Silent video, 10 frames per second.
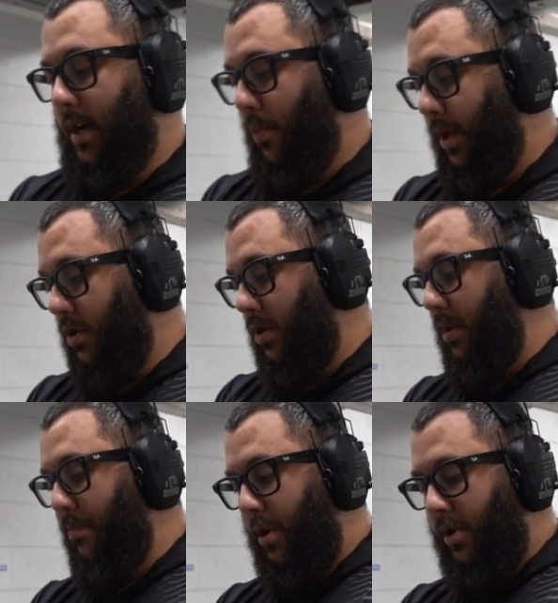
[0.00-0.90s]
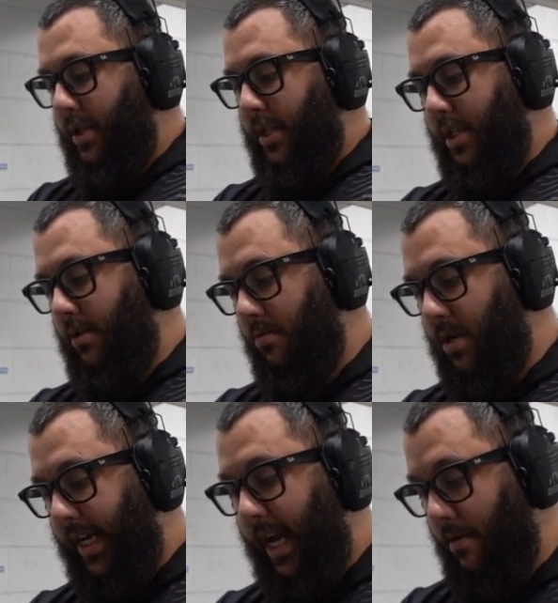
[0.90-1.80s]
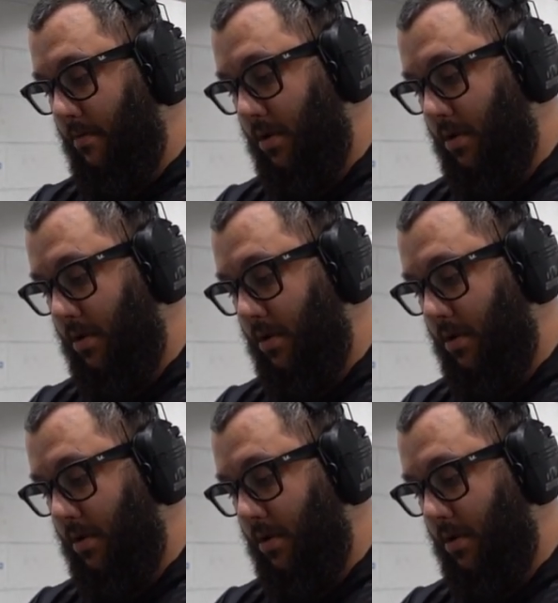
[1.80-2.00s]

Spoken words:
Recoil impulse, again,